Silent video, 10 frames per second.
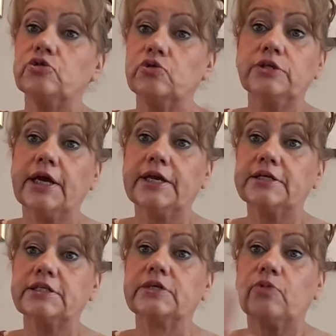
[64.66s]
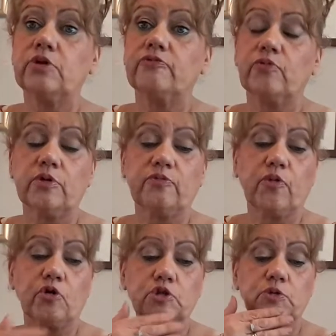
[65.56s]
to go and get it to see what the
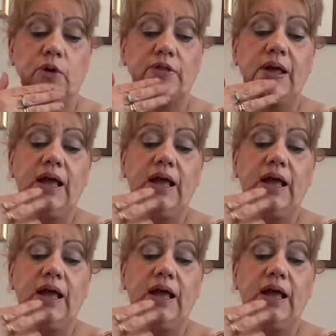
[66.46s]
box is worth.